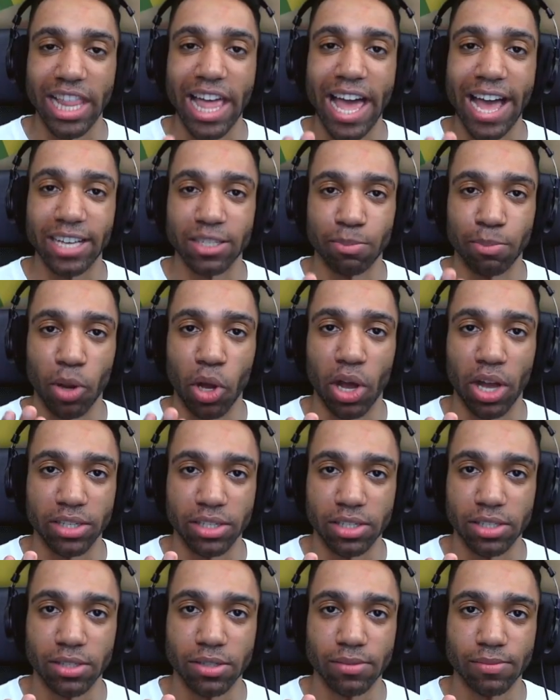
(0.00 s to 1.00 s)
the last
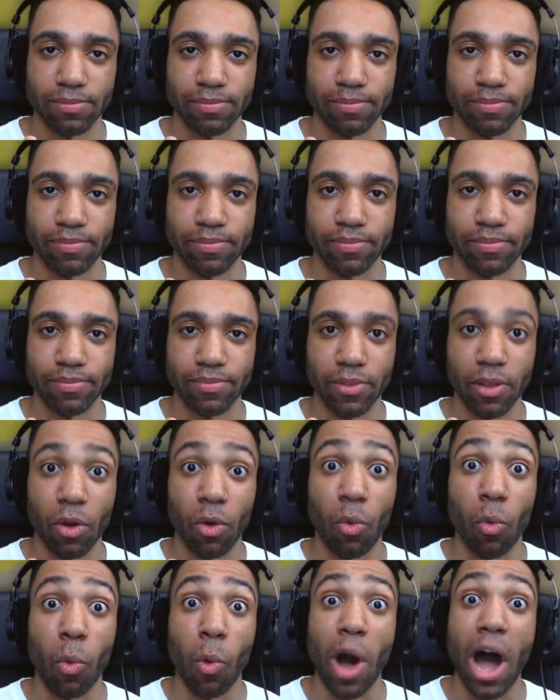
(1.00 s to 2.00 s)
boss.
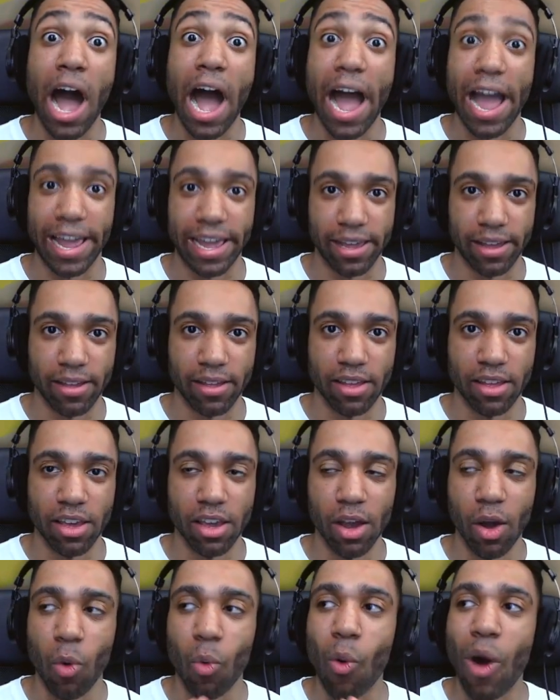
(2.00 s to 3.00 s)
Why?
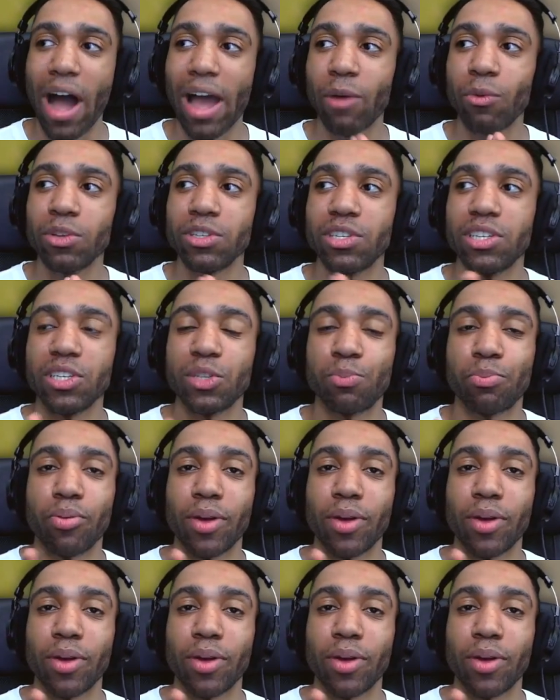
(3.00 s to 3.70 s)
Why was his